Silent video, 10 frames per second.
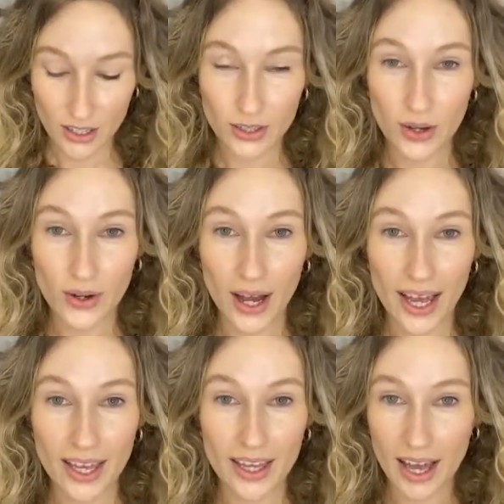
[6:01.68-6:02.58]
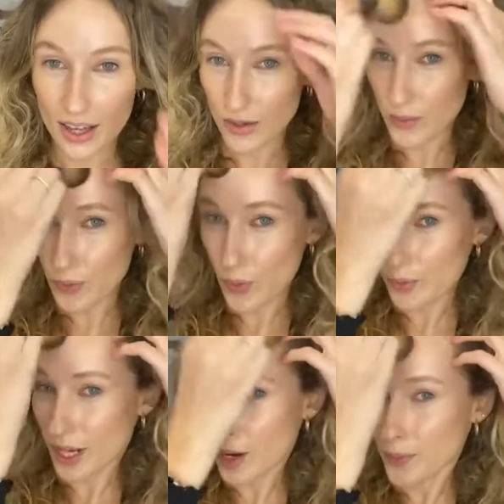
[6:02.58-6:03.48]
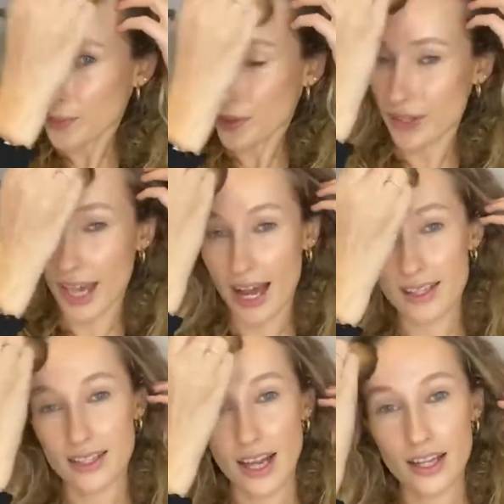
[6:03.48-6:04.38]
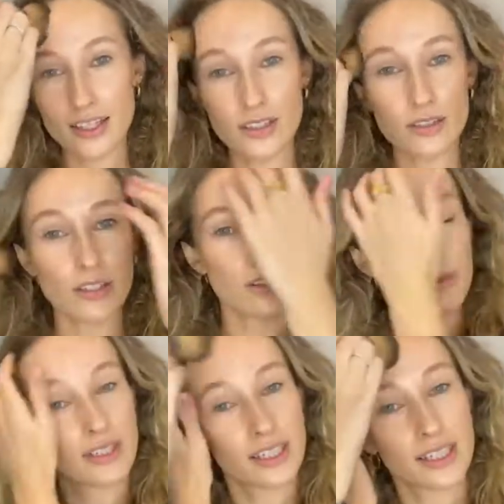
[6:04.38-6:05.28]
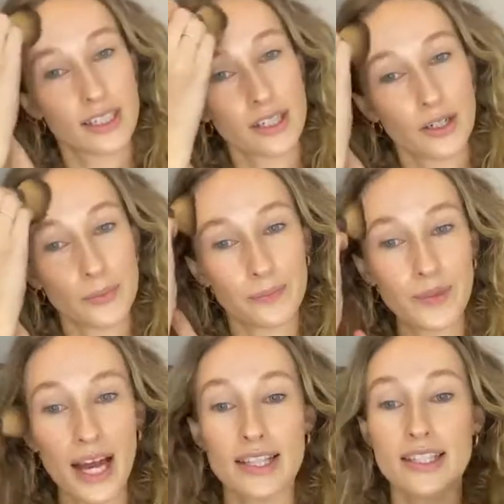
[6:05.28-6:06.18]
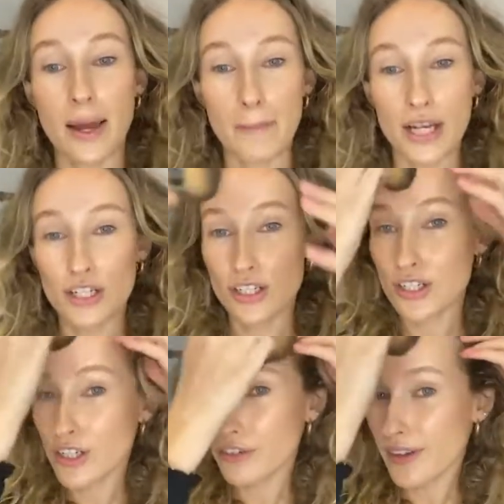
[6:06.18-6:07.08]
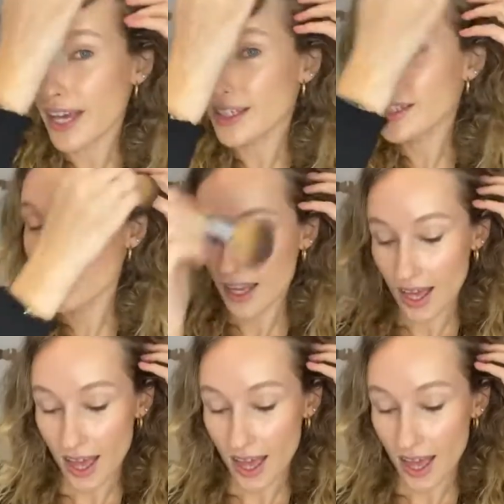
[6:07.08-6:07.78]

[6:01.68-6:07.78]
So warming up the outsides is really adds dimension to your face.